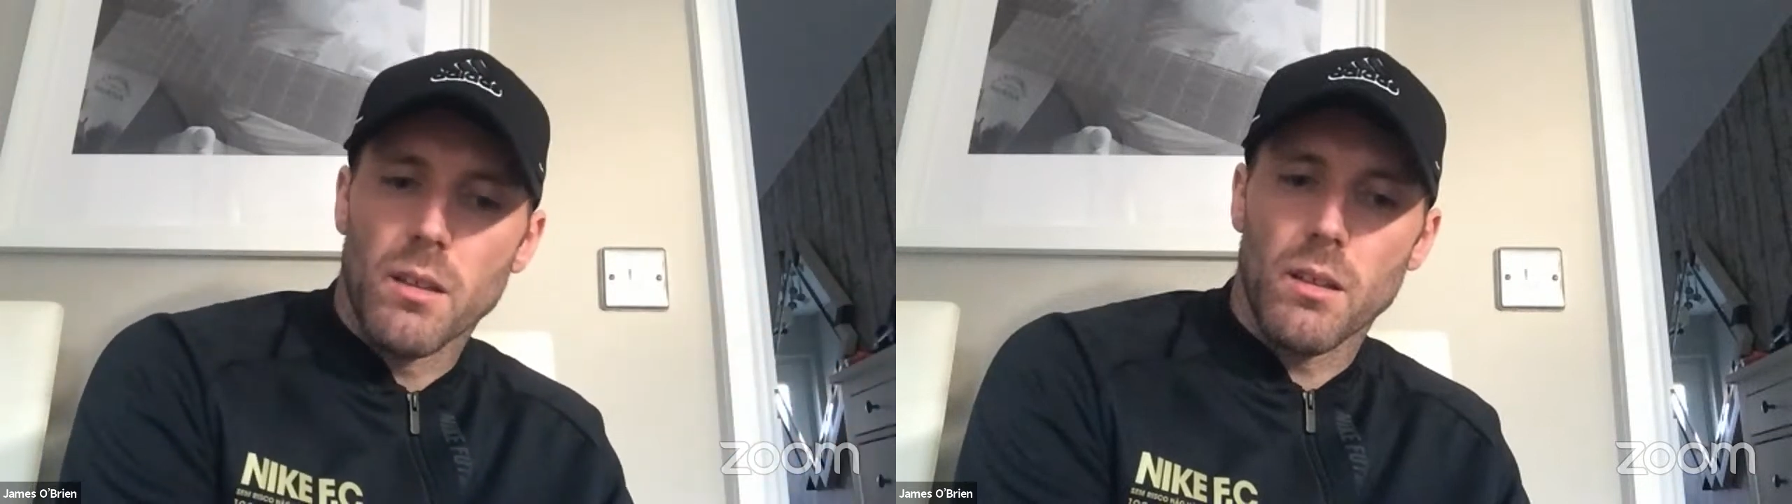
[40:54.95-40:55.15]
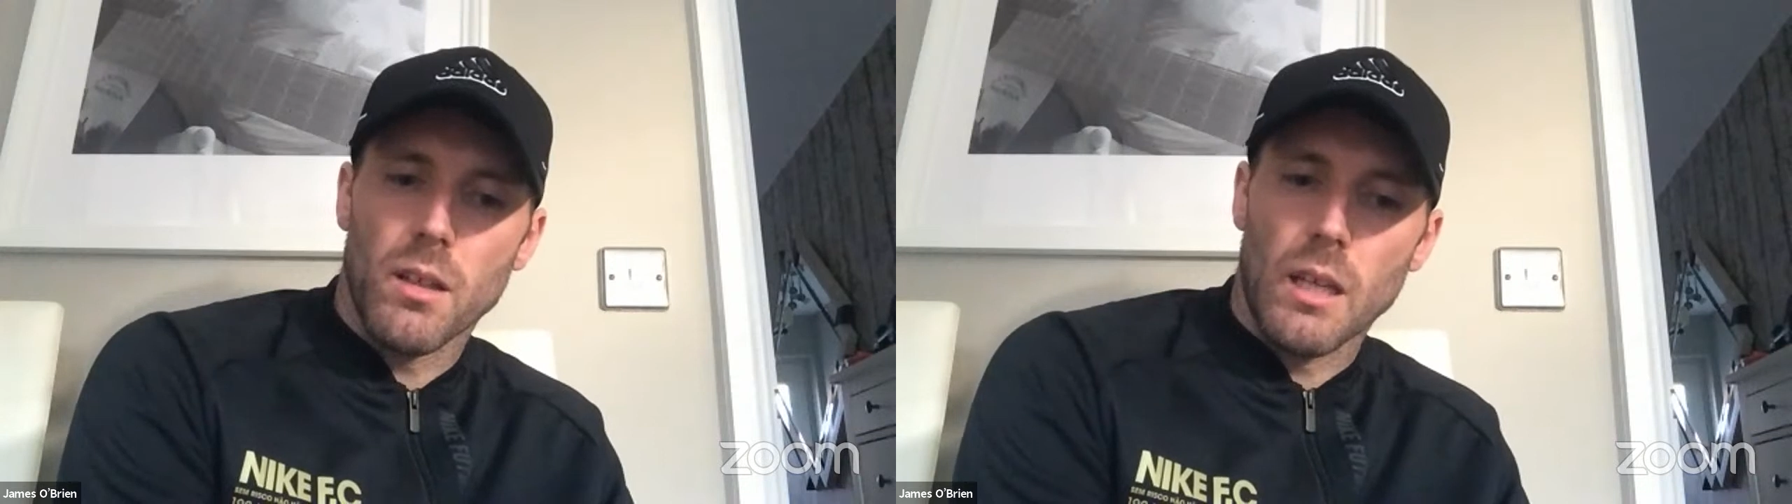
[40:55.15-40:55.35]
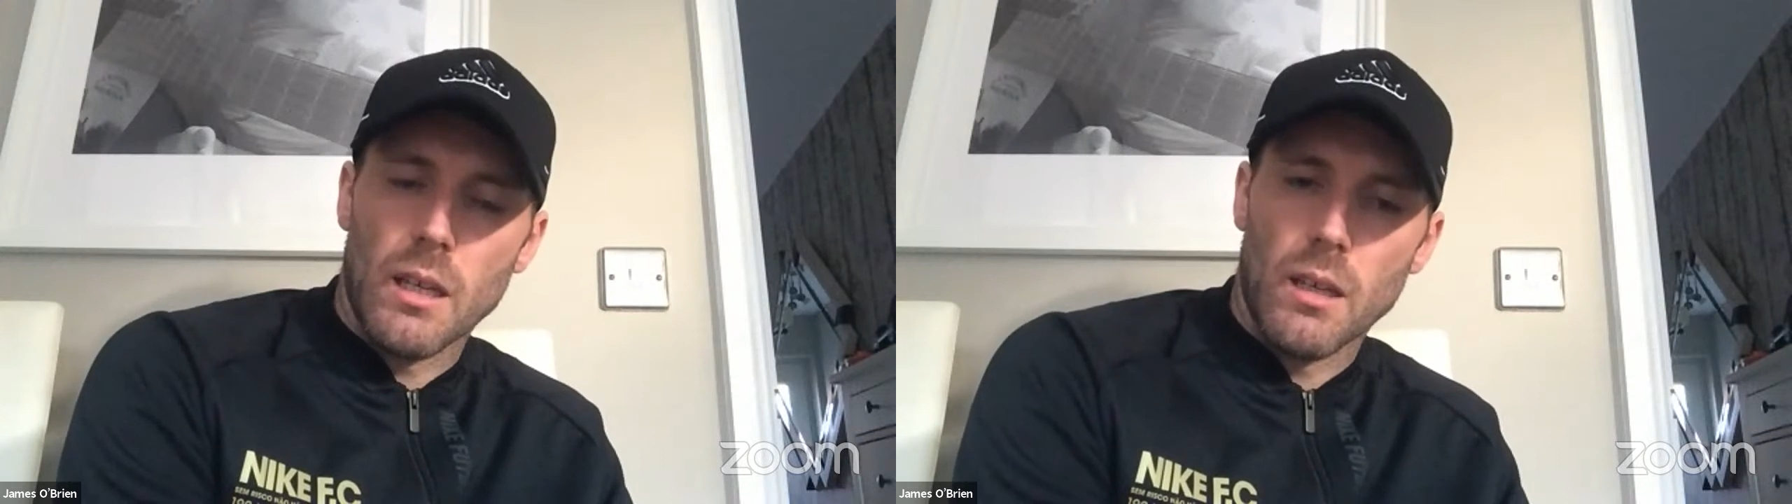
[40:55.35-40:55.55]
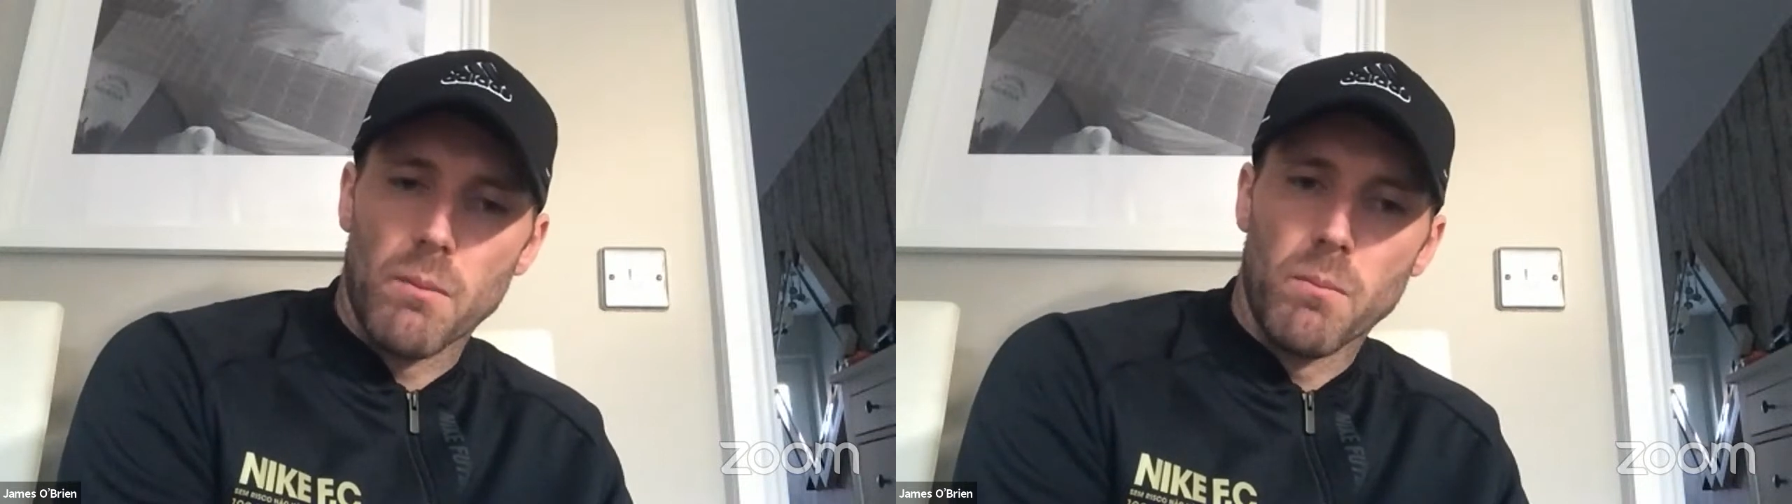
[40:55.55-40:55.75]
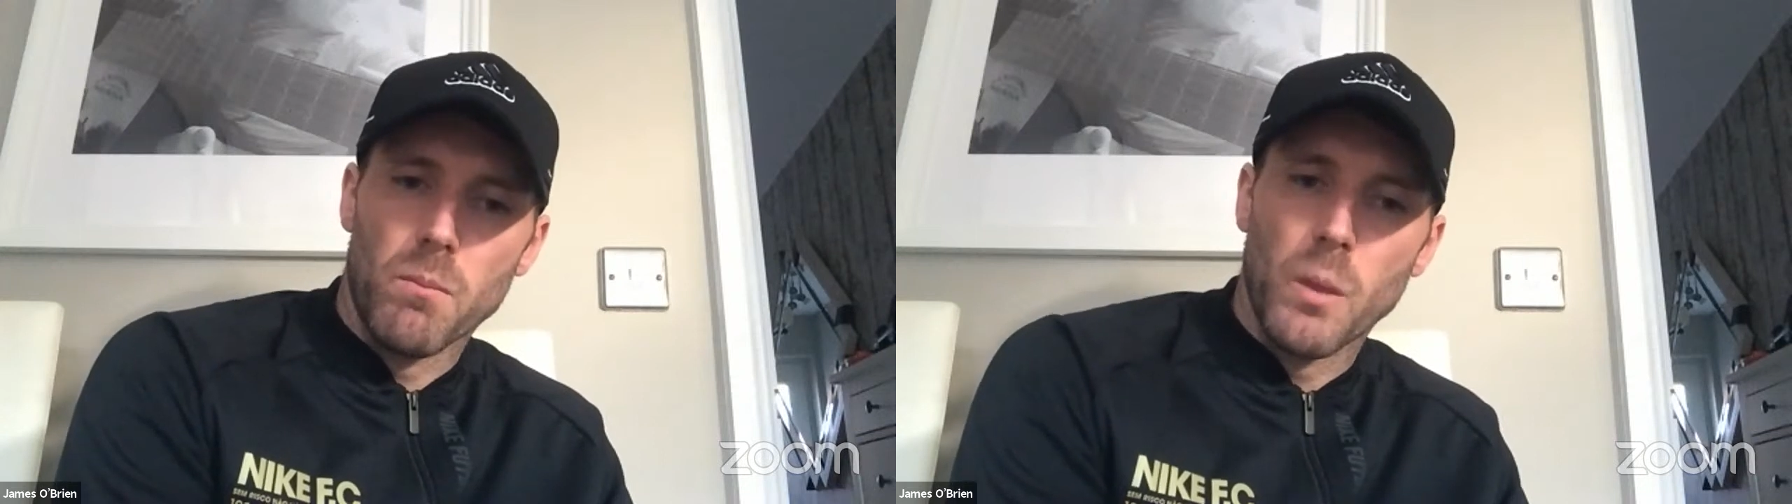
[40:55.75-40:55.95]

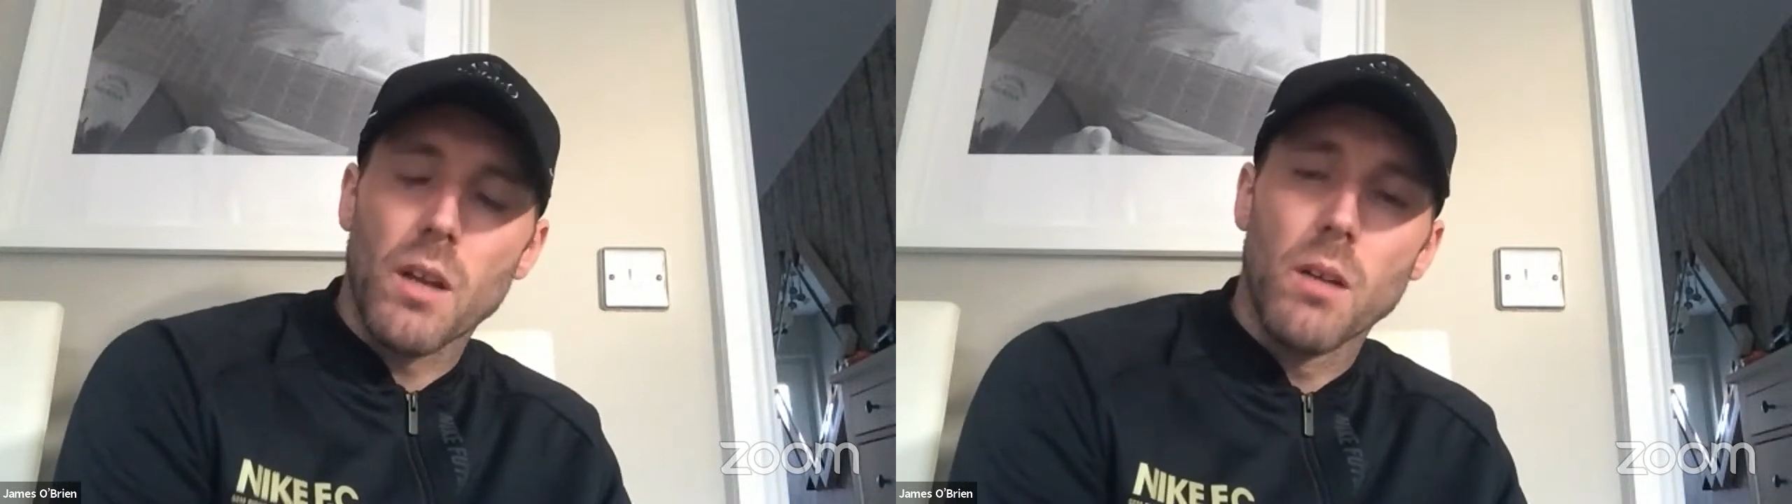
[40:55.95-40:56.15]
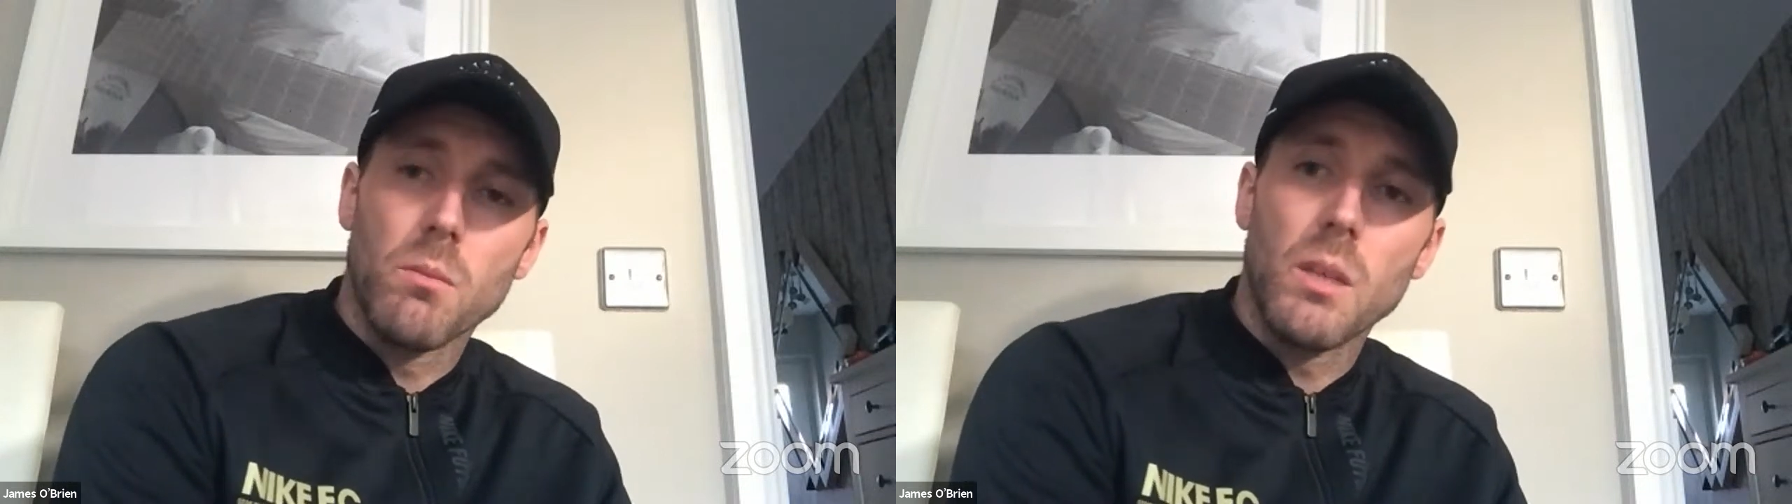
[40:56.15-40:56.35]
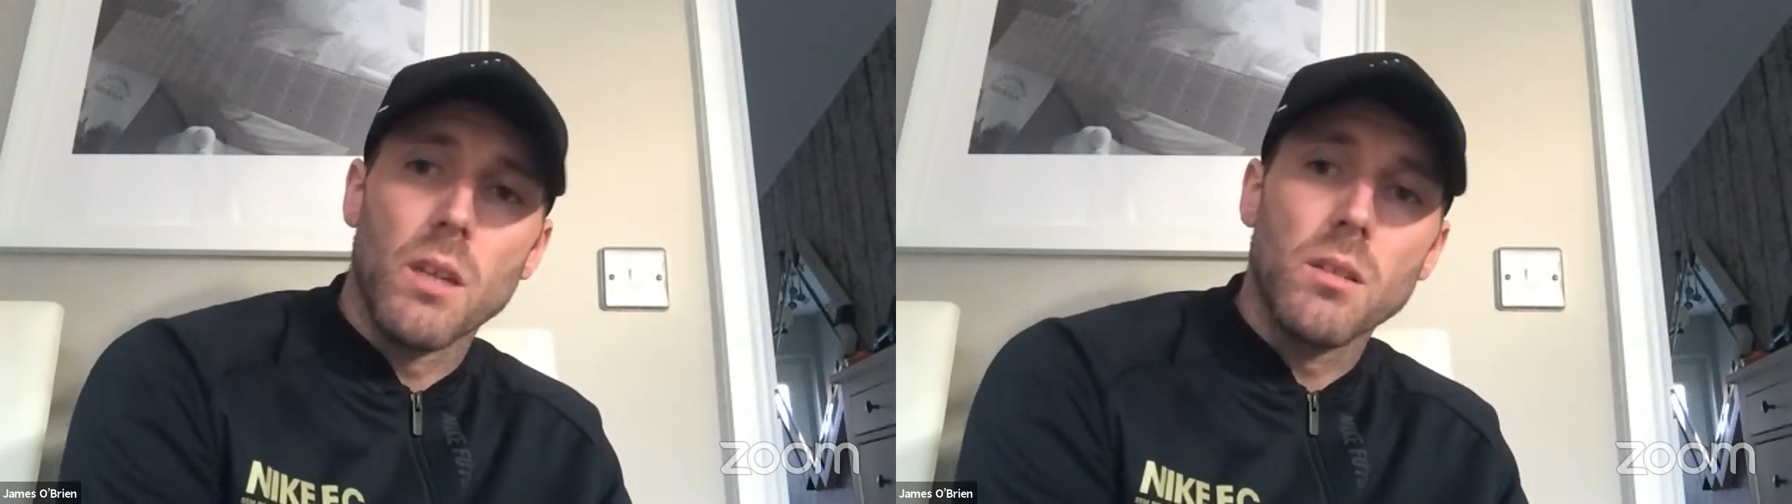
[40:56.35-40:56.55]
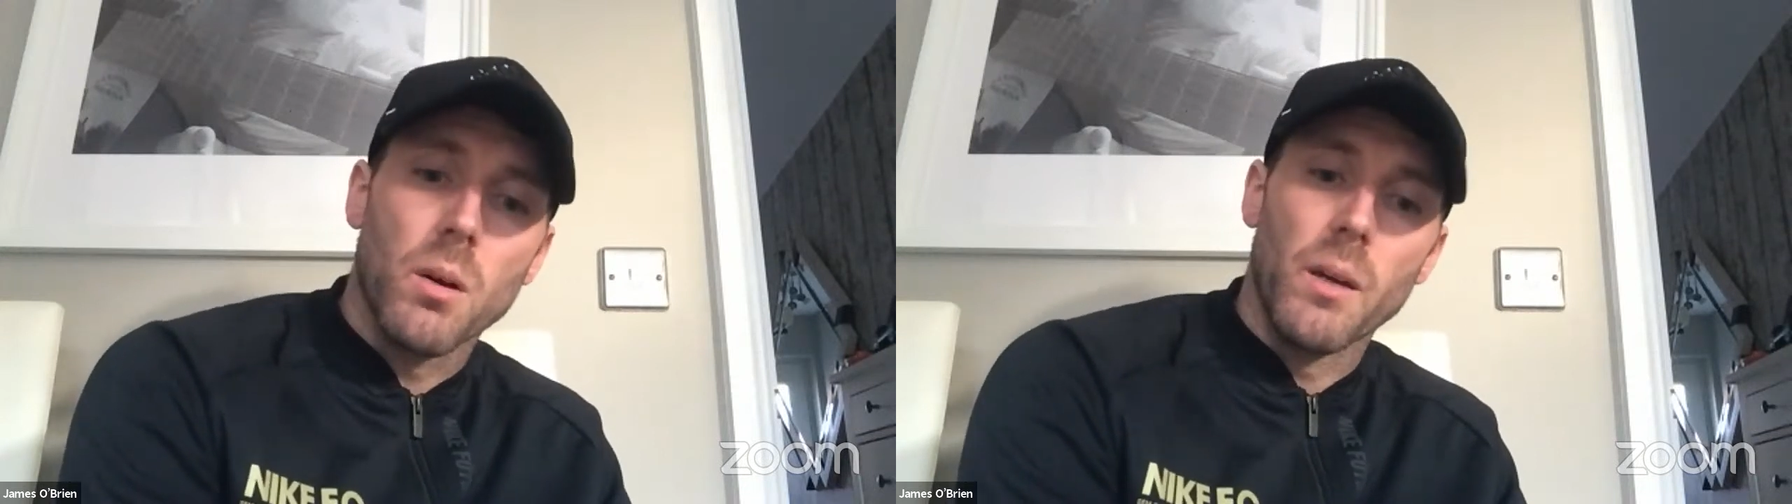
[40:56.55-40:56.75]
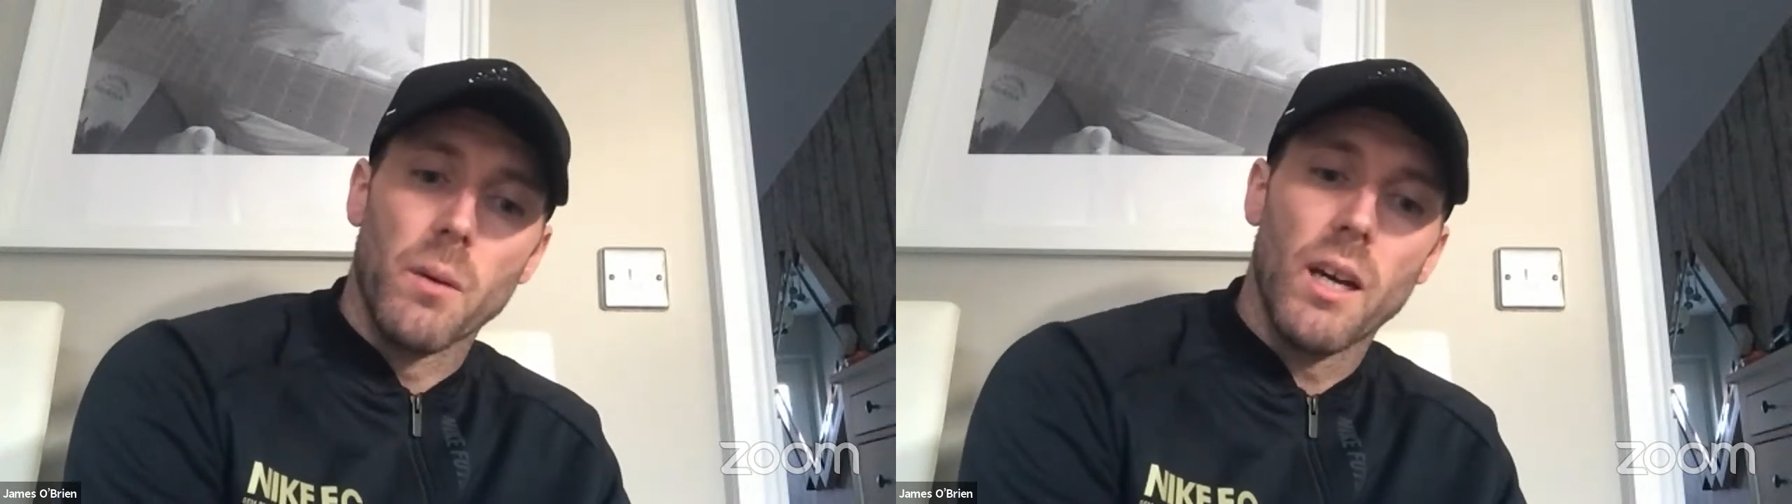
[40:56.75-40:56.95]
and we done
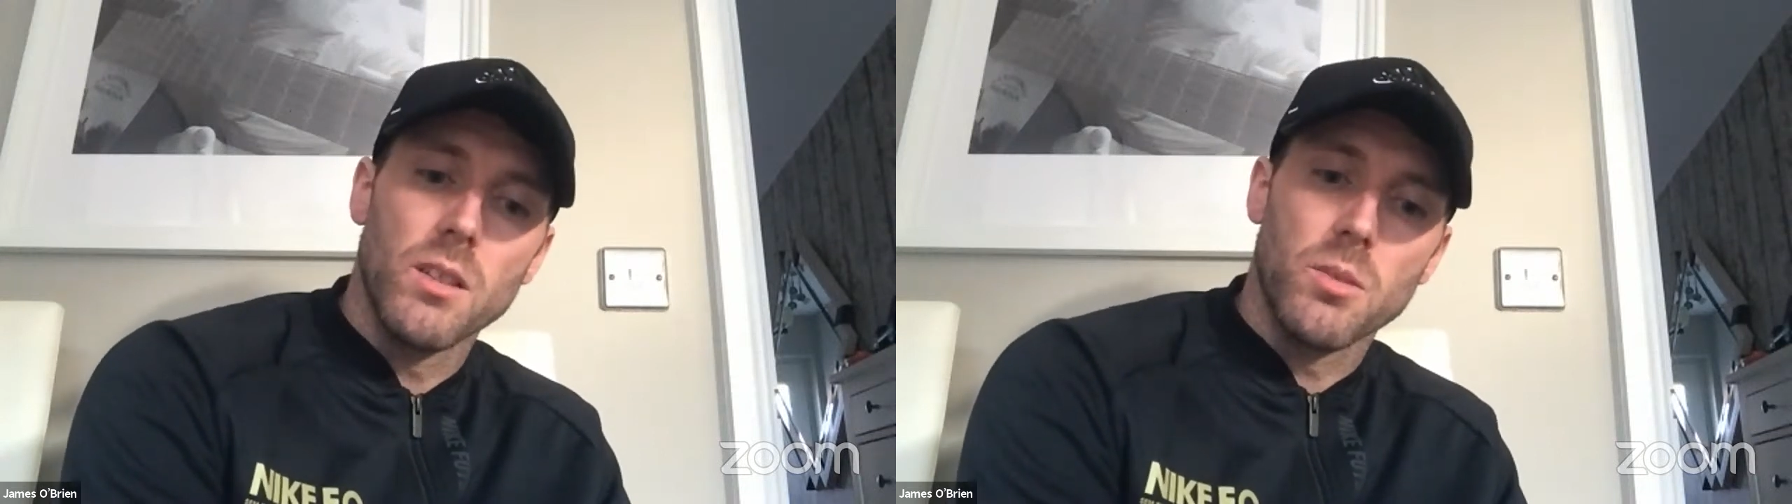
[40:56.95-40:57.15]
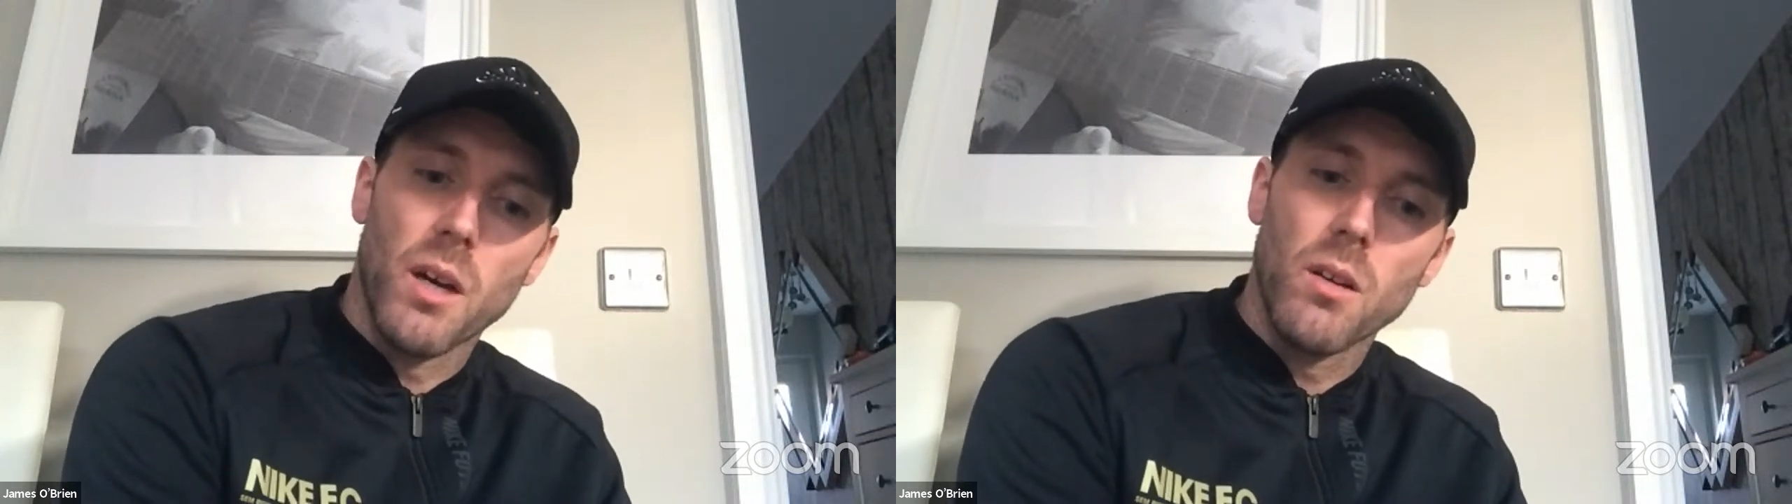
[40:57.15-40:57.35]
quite well as well.